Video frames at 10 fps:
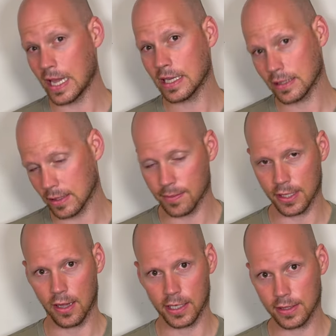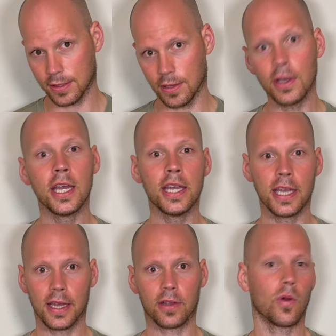and subsonics. So
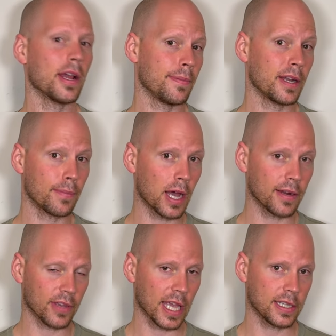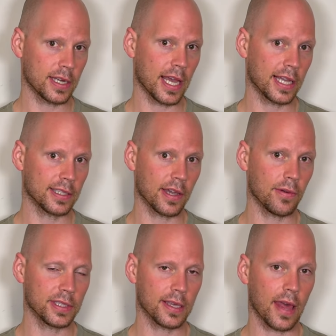quite a bit of modification had to go
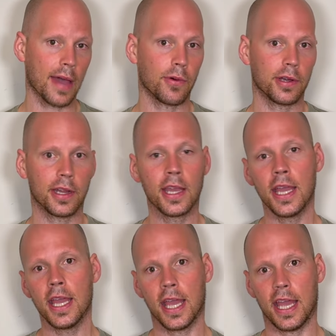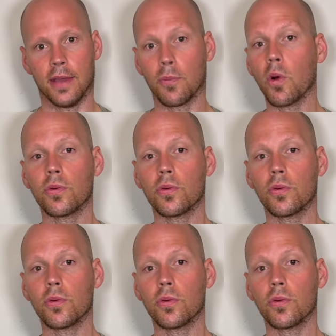into that one. And more